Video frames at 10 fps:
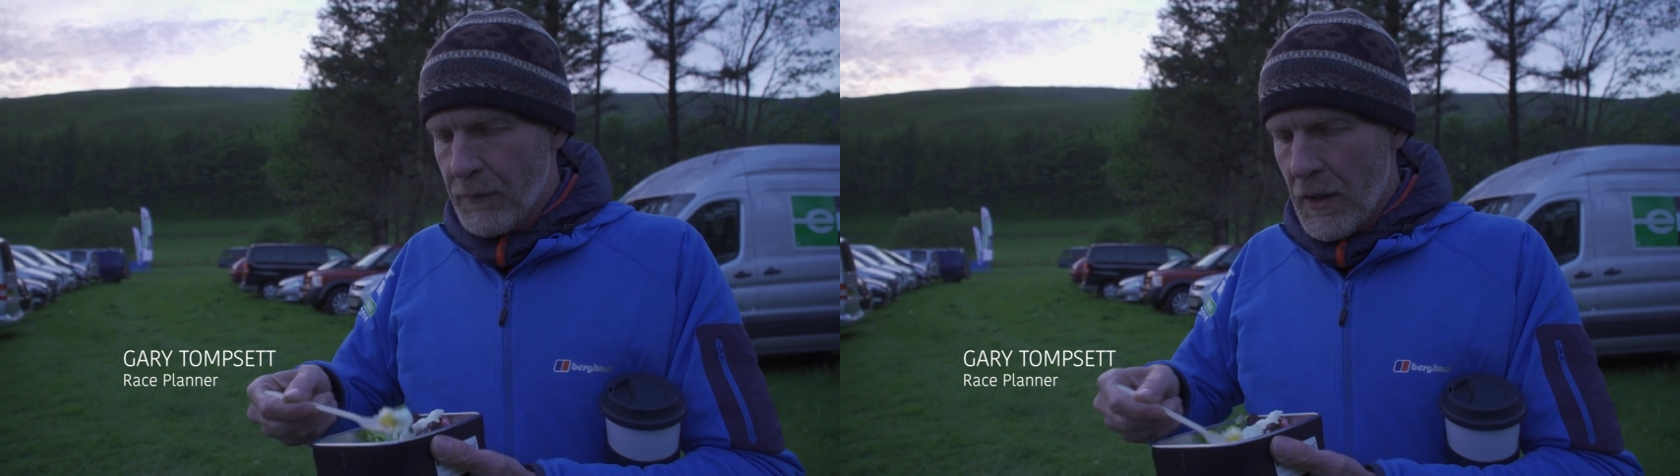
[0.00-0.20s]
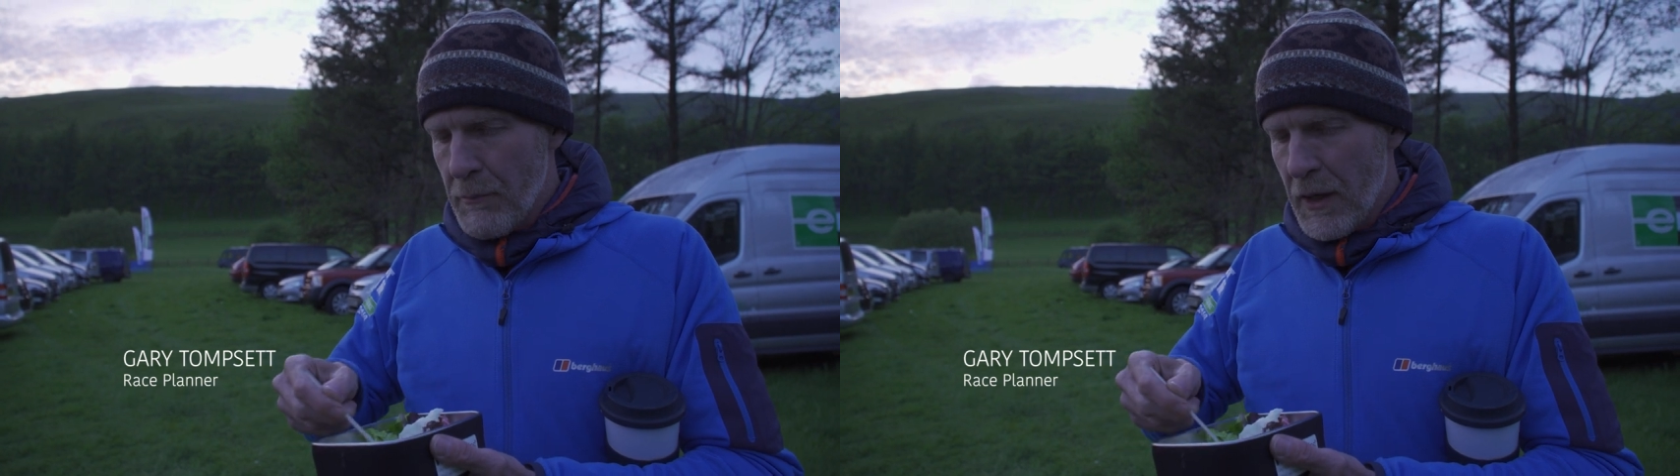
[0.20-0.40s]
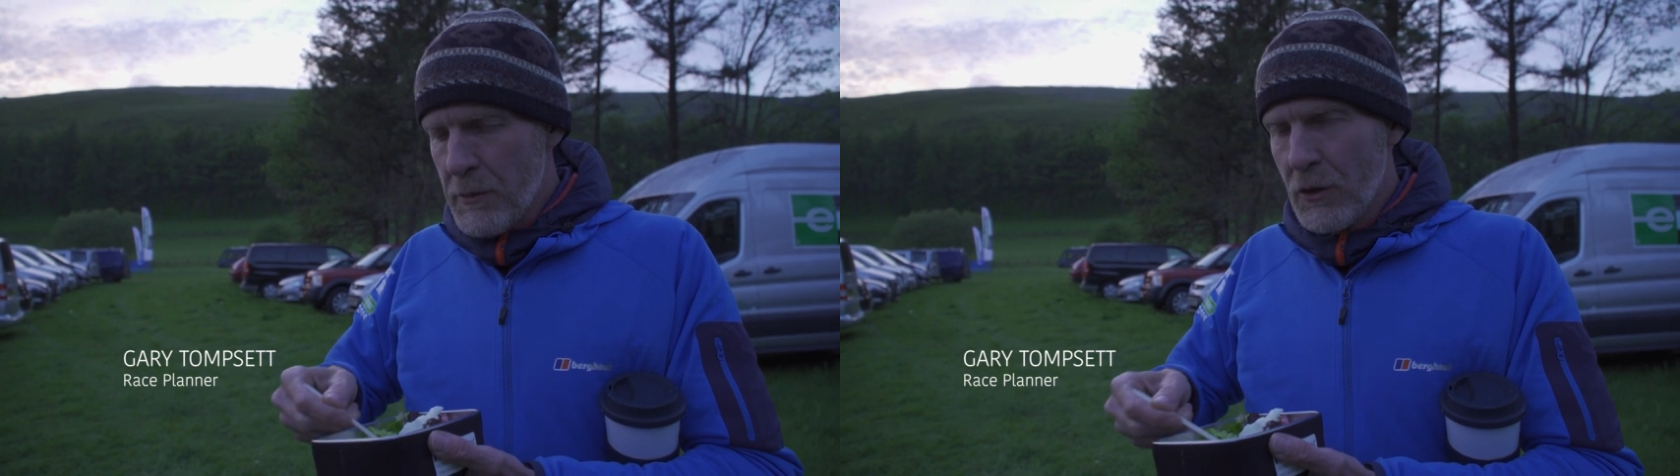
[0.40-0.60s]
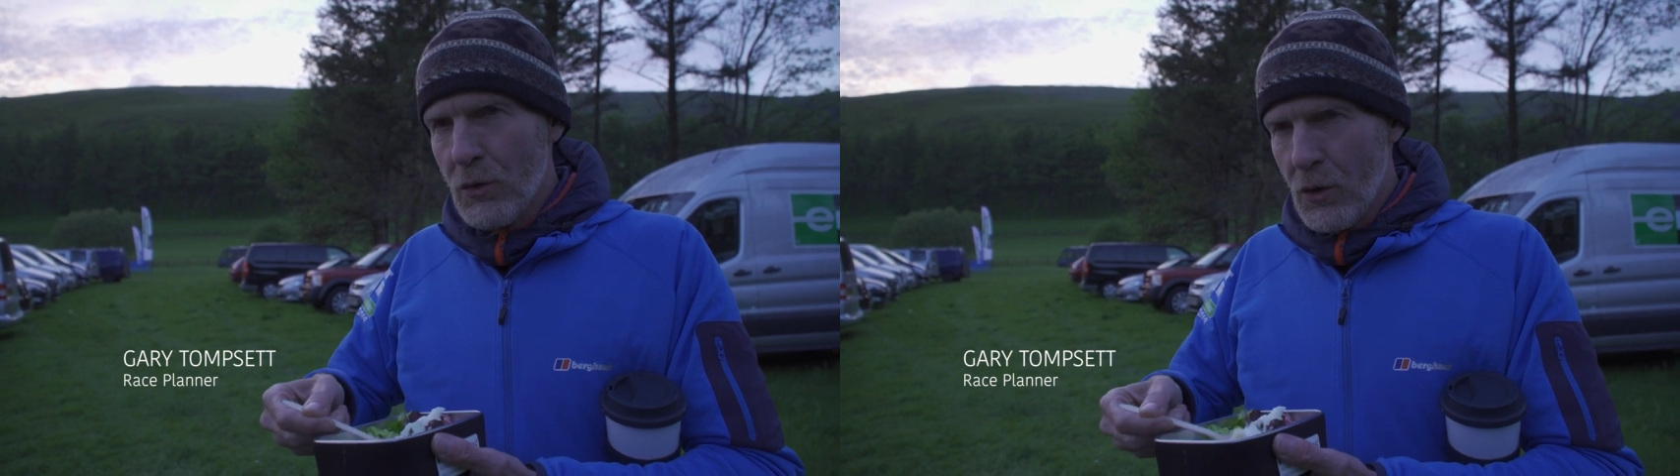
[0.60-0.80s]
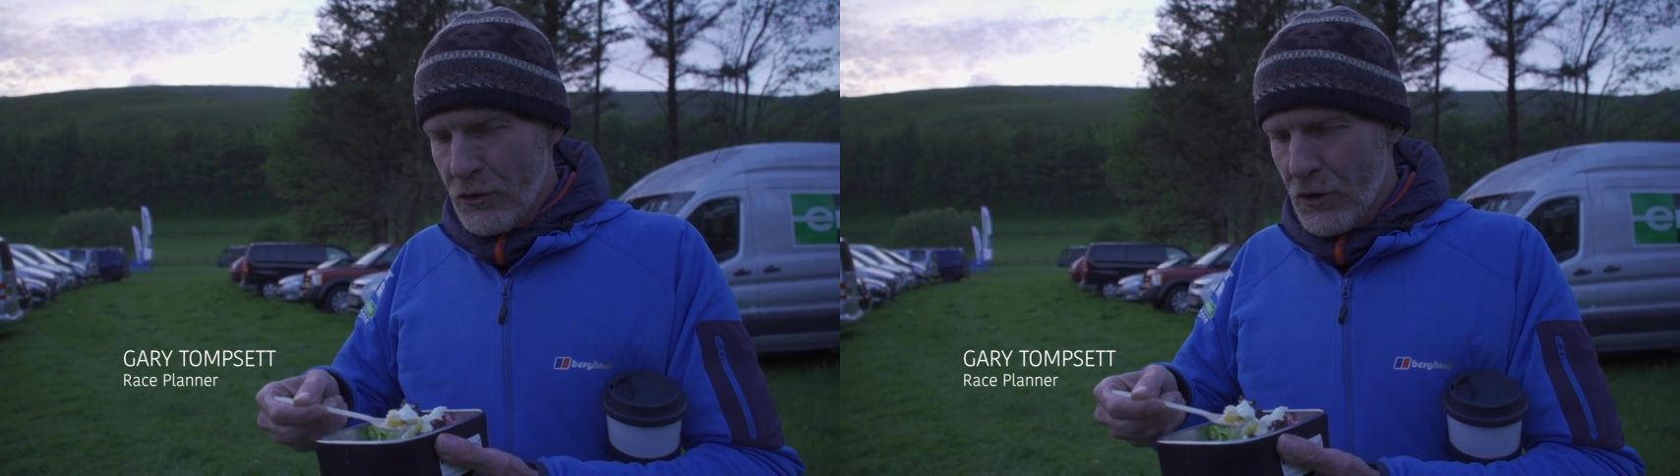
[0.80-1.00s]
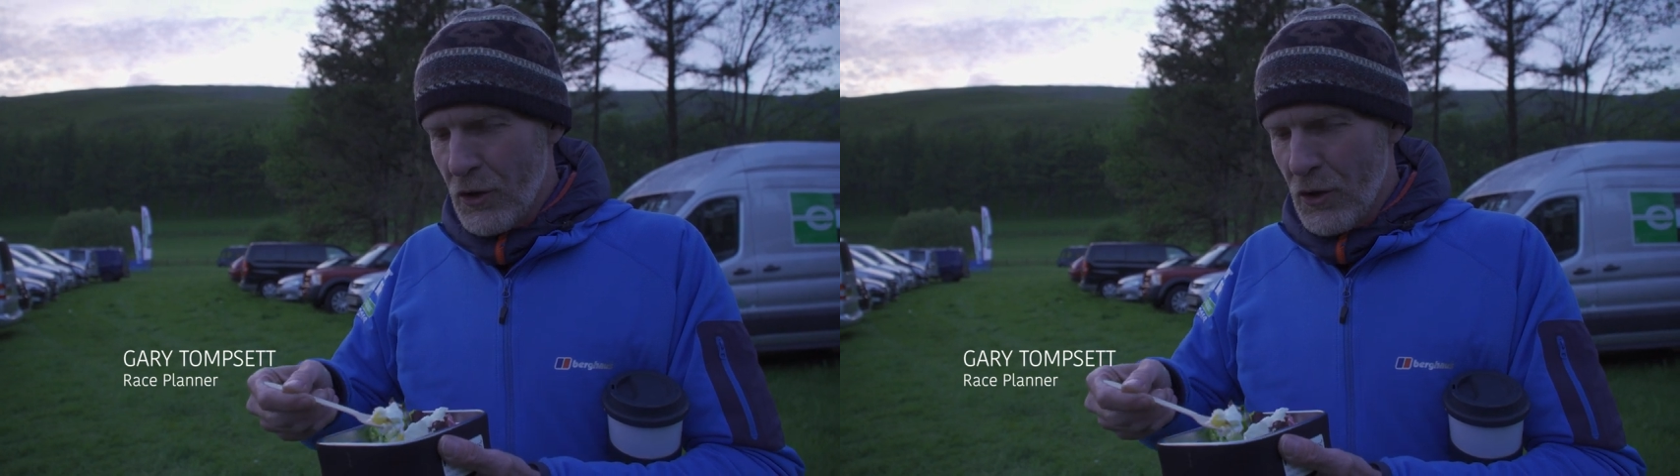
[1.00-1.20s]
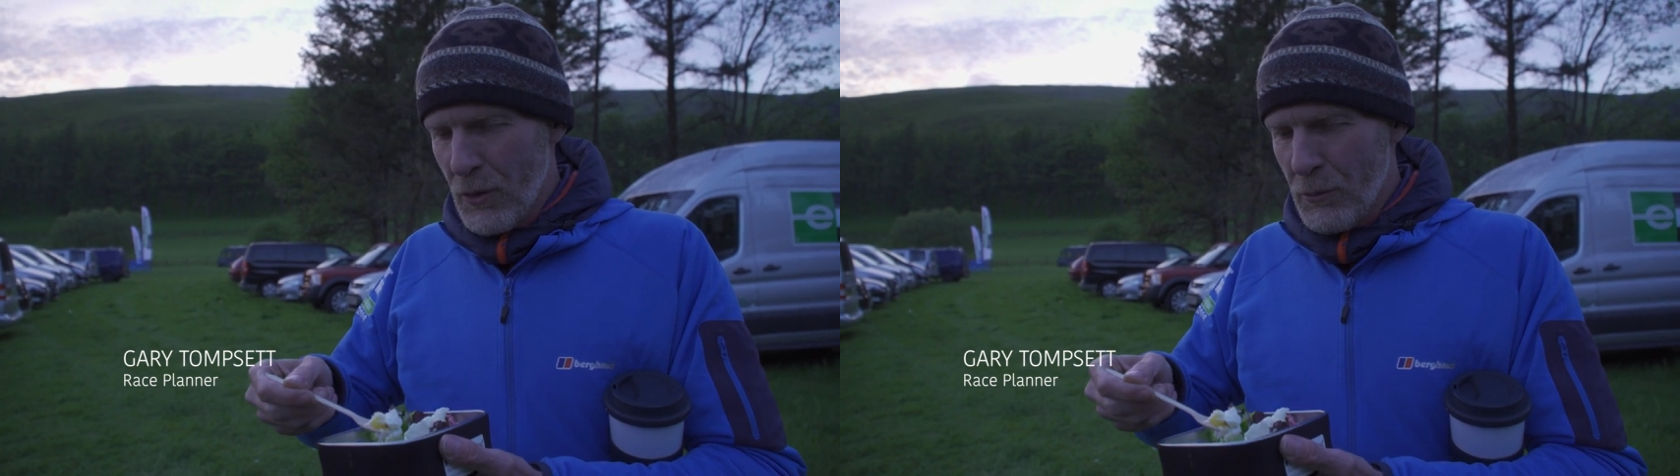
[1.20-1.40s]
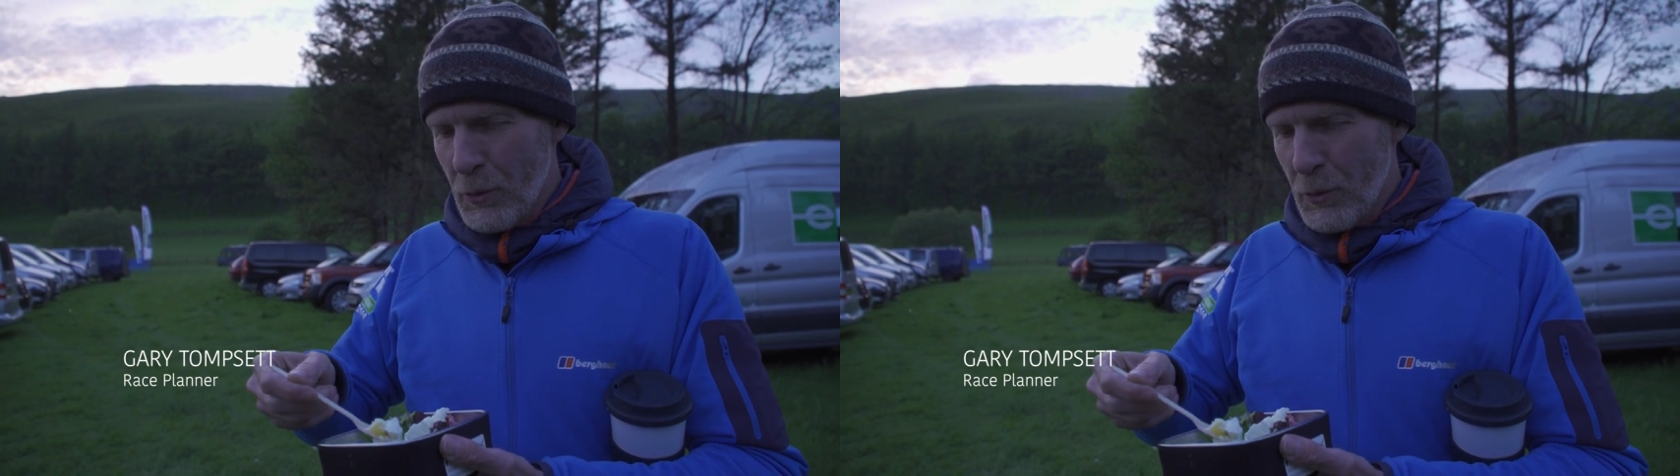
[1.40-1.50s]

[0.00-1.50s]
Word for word: it may be the wrong term,